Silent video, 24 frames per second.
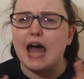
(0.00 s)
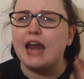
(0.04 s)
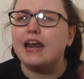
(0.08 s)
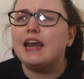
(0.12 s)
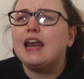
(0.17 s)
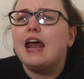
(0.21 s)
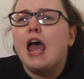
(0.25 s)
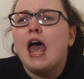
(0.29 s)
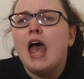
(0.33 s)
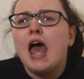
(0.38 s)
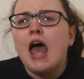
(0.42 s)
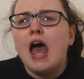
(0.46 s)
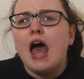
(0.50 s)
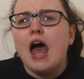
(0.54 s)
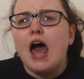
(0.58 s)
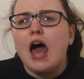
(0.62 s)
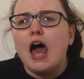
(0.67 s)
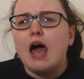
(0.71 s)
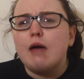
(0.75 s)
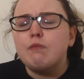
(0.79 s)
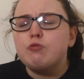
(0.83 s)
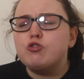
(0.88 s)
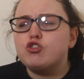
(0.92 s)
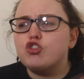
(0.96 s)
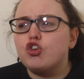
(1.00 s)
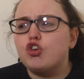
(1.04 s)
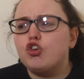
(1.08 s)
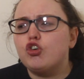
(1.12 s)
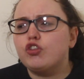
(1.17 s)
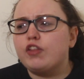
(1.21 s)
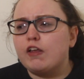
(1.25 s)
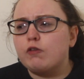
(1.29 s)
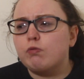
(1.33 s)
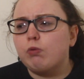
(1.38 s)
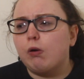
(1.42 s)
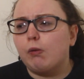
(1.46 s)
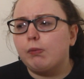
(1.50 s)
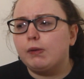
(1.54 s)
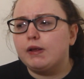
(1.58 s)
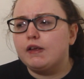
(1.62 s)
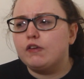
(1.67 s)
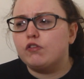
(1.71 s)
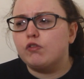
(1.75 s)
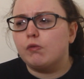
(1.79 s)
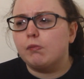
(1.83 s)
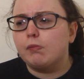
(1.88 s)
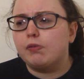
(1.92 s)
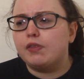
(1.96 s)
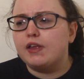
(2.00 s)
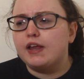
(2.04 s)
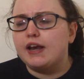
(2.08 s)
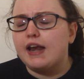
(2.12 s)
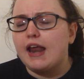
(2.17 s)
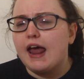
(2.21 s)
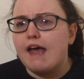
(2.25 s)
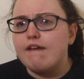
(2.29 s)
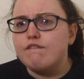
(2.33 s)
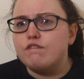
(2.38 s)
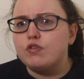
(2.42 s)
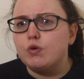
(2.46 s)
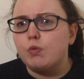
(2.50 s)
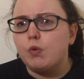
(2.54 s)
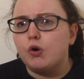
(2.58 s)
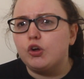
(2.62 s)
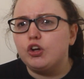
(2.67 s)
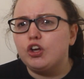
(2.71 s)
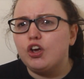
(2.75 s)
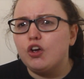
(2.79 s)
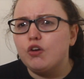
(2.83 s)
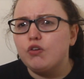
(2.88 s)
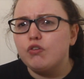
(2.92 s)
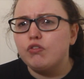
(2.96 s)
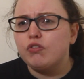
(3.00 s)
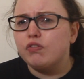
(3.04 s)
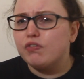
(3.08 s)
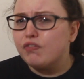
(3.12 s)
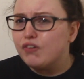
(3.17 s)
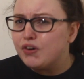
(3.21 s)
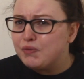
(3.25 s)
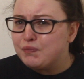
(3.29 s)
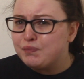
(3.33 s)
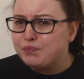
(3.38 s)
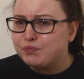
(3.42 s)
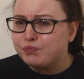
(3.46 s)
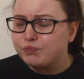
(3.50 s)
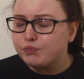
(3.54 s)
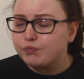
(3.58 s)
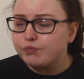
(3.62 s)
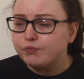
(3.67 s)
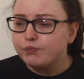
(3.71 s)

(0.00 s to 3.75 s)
And I'm sure that's probably something everyone goes through,